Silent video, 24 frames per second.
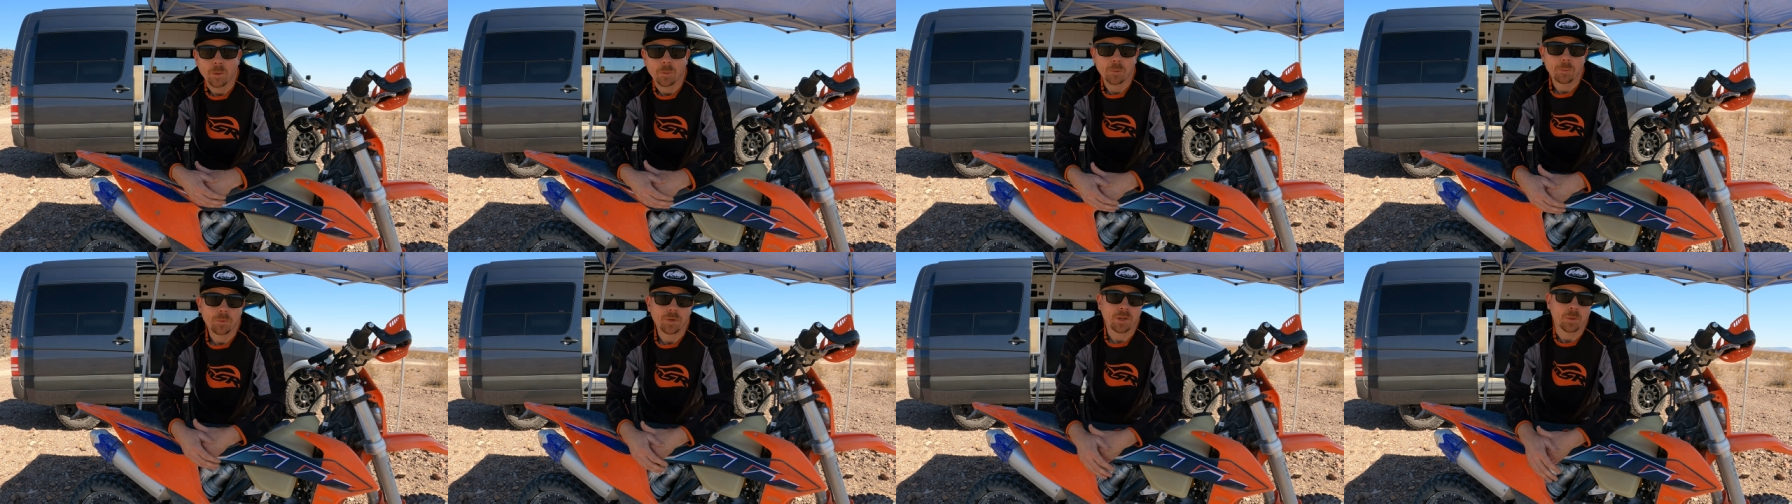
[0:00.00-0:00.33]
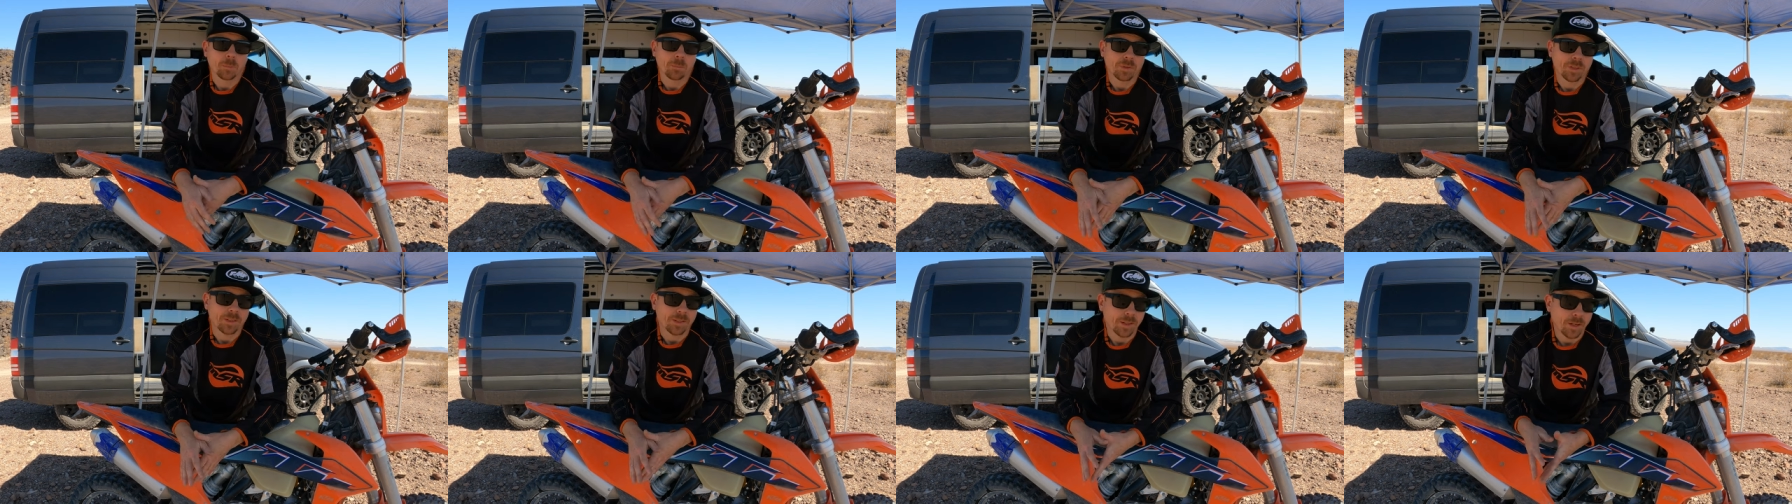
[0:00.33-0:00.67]
I'm gonna be
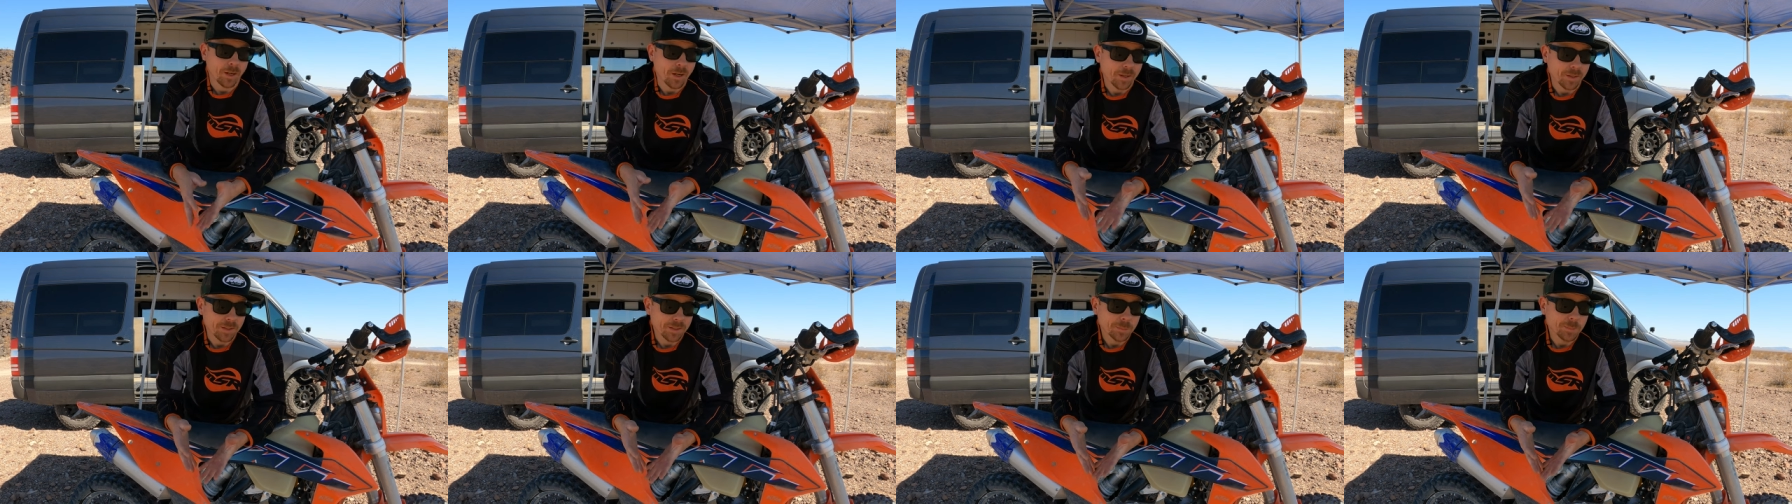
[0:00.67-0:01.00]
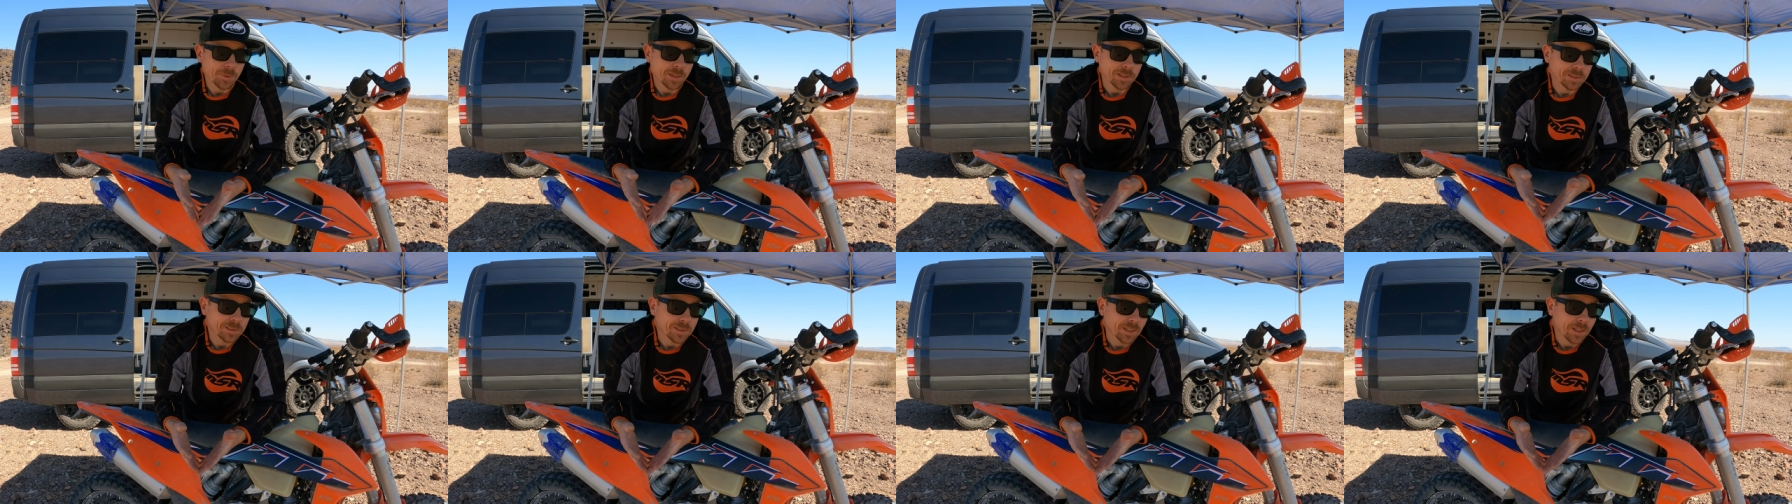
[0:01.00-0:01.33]
completely honest
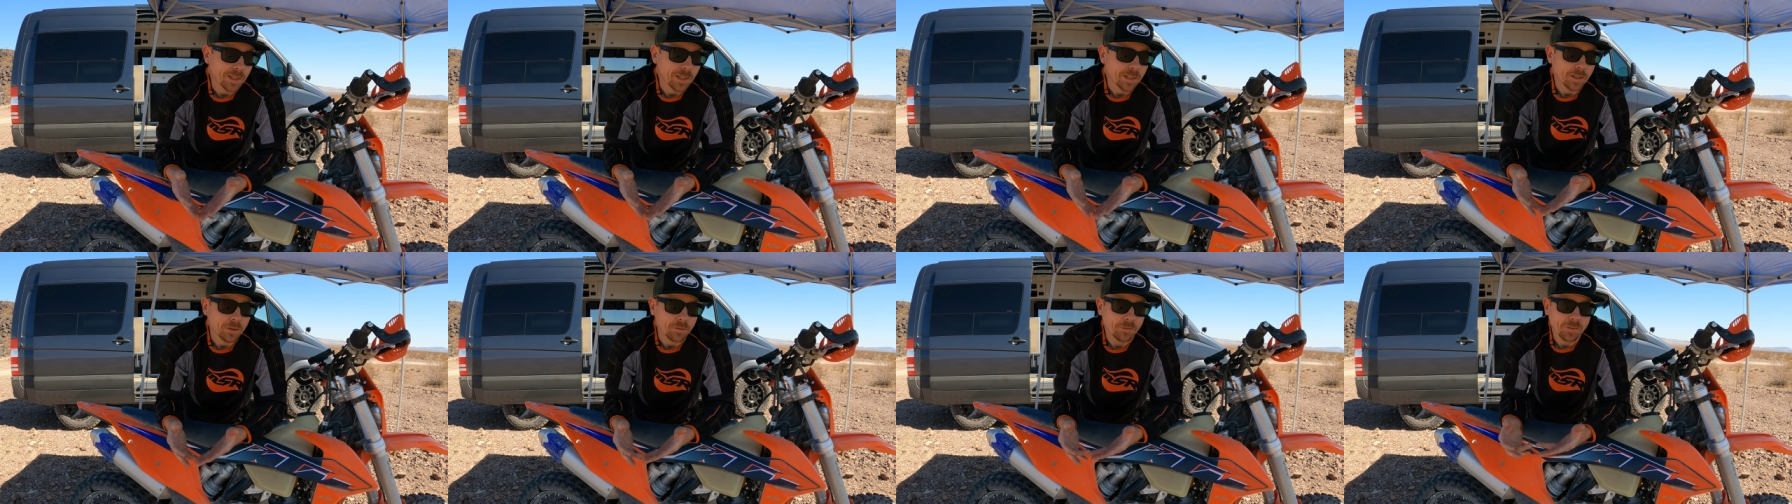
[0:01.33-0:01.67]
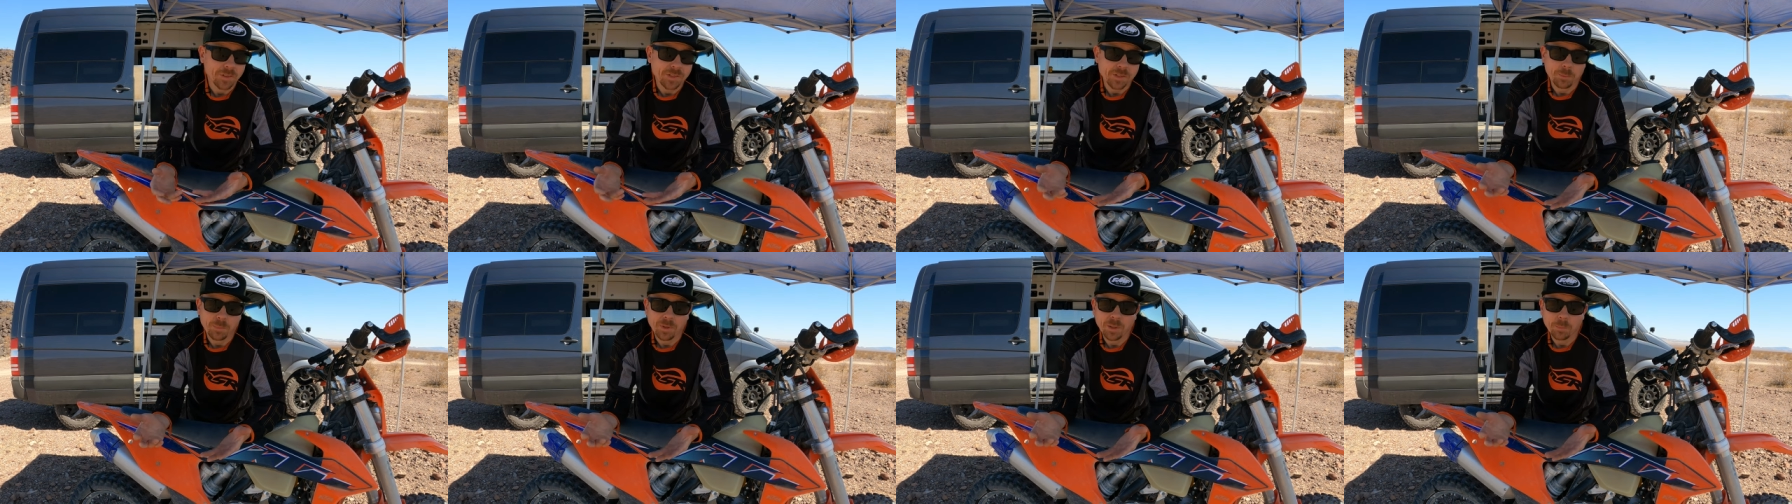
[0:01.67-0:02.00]
by saying
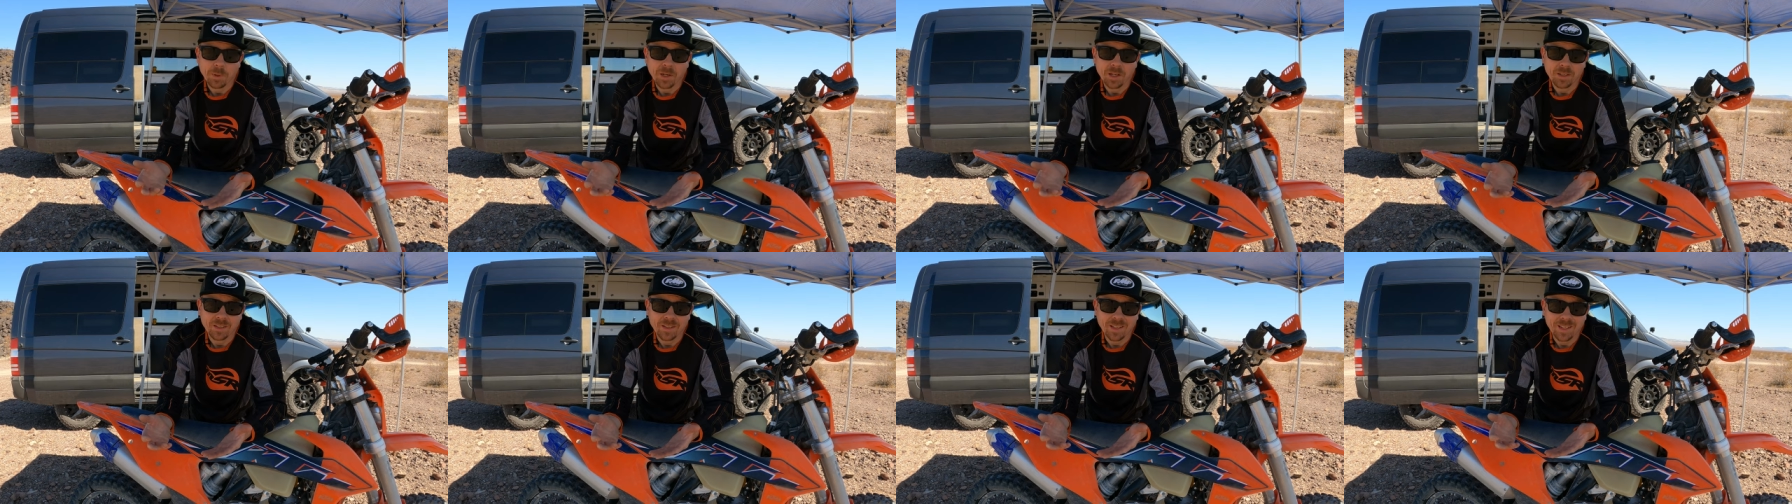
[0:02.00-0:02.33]
if it's a big pain